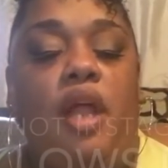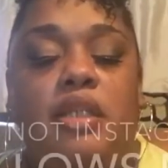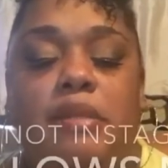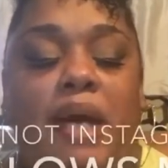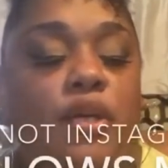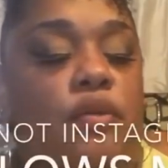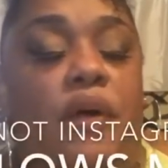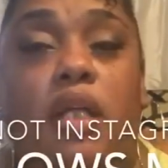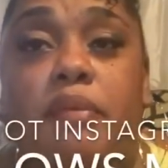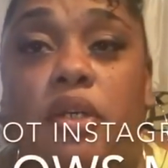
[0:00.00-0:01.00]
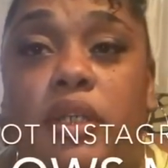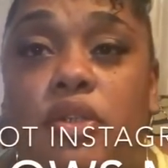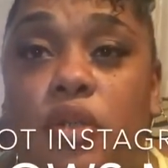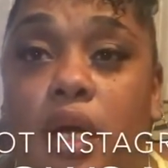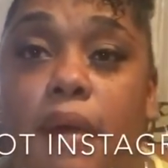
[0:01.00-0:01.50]
Somebody who followed me on
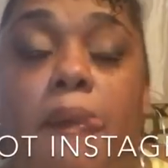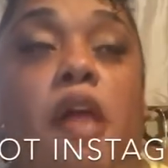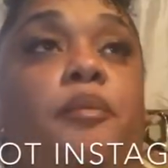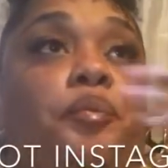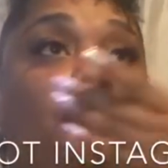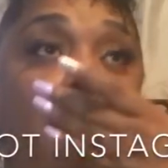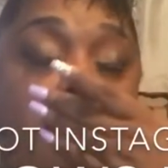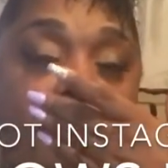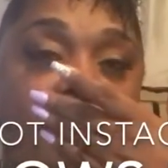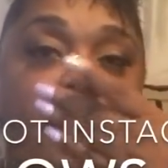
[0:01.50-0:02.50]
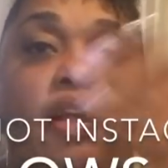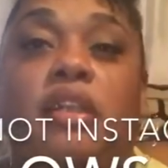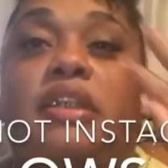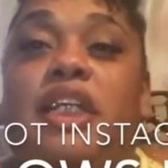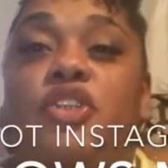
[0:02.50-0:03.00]
Instagram
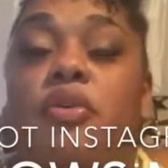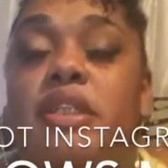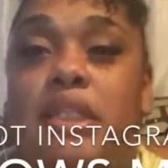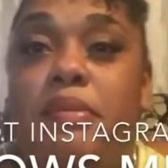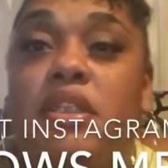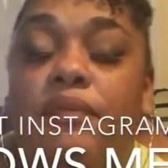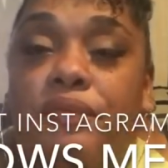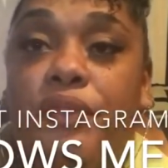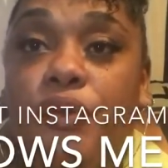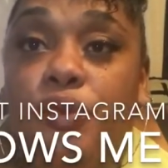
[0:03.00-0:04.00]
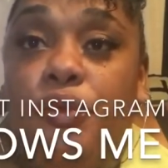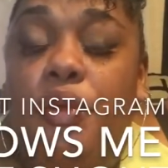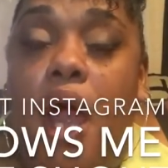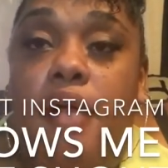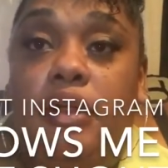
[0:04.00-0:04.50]
said she wanted to send me some
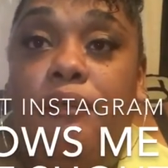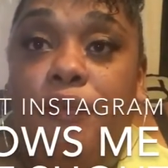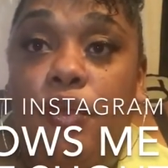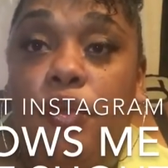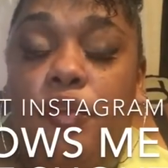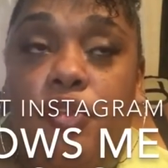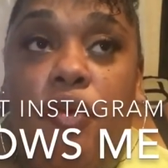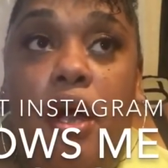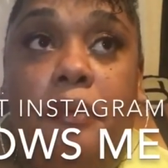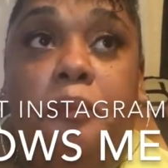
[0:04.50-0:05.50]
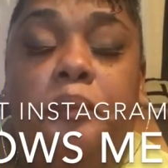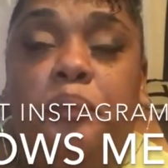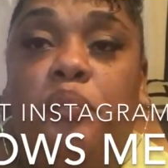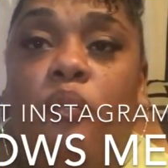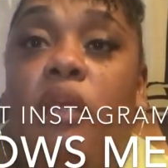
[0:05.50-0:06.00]
foods from
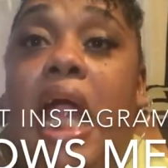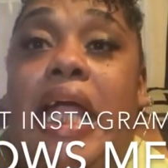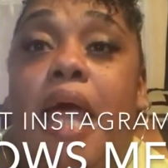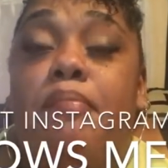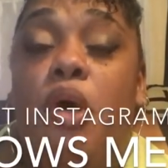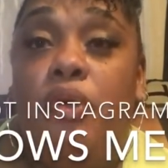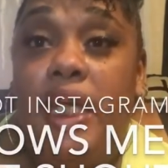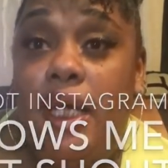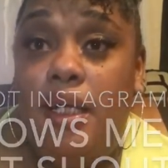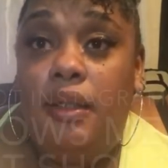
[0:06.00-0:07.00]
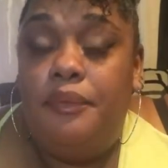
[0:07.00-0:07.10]
Cambodia.